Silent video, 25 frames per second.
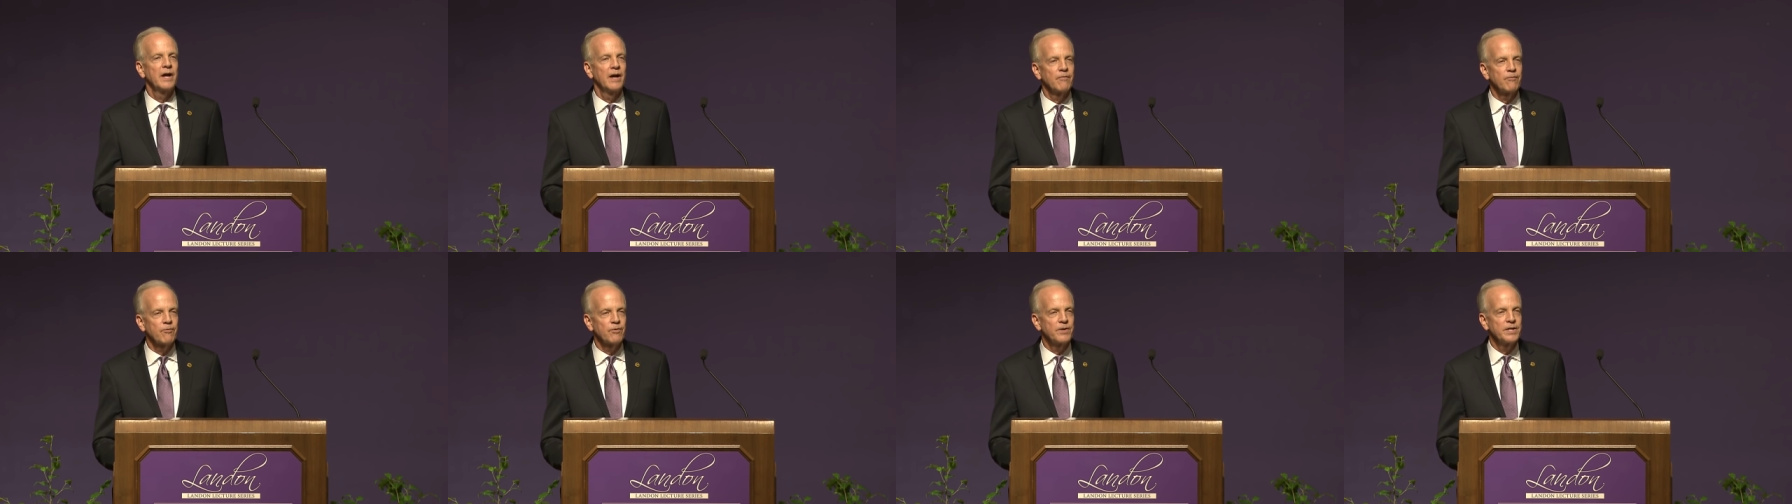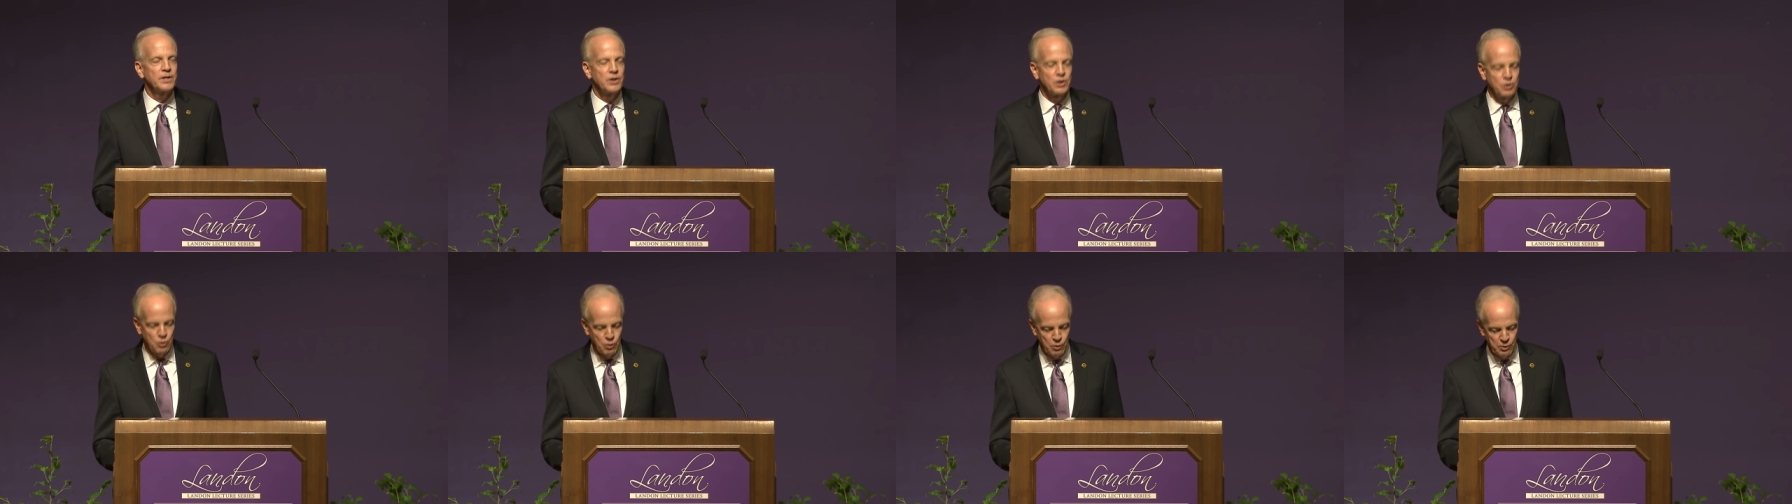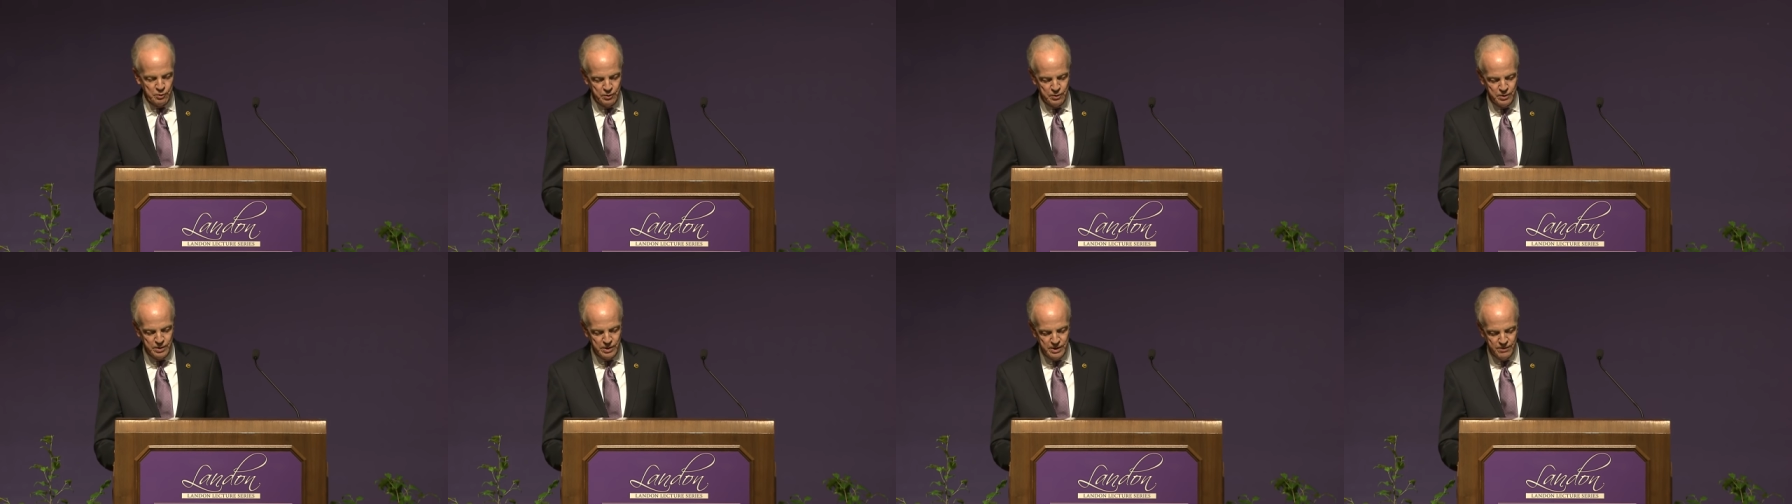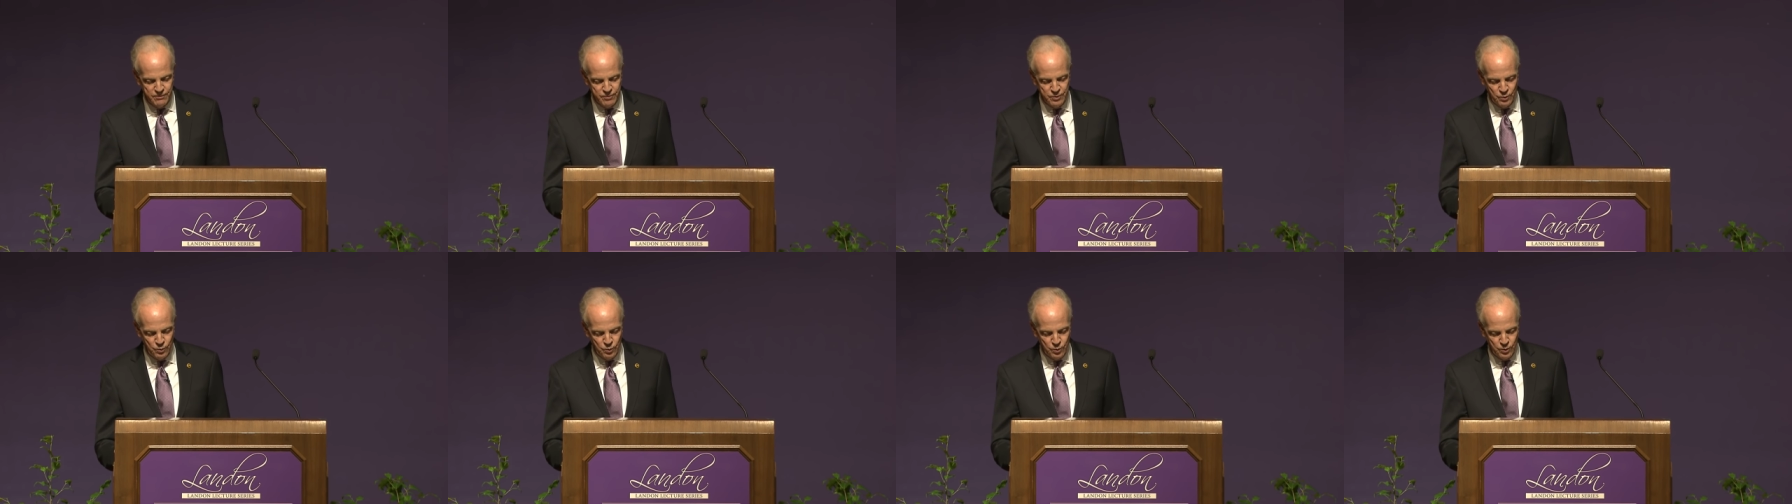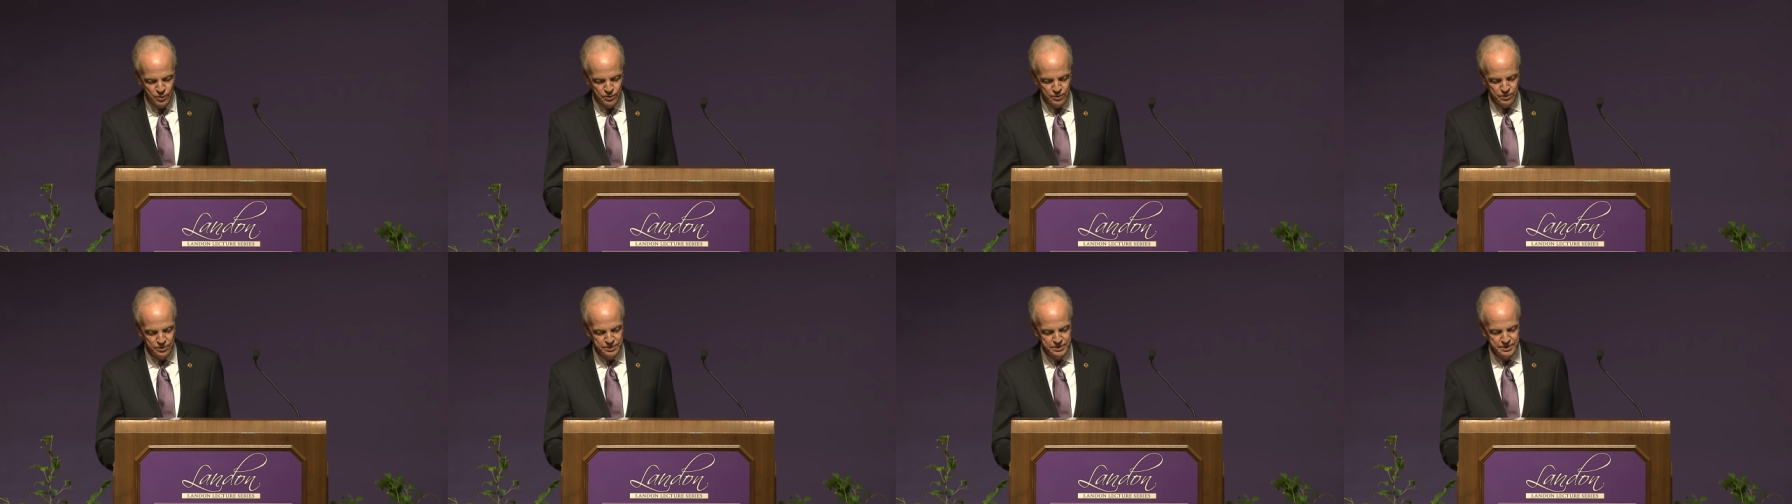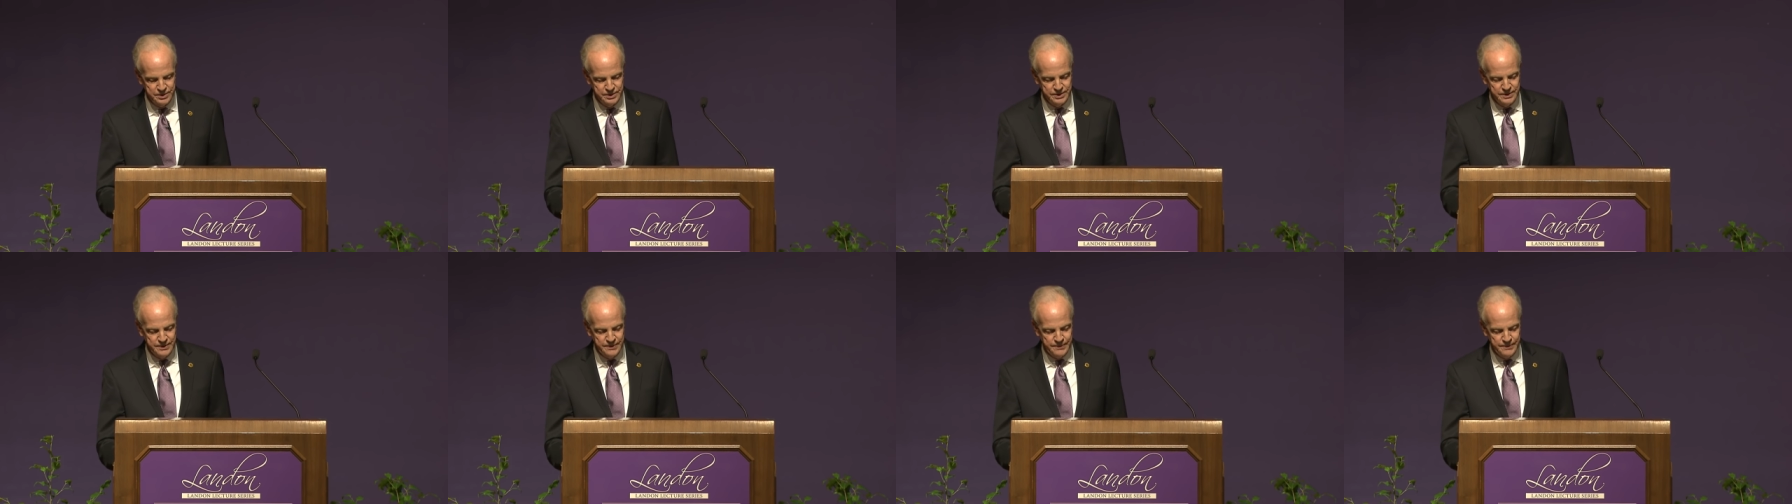every corner of the world.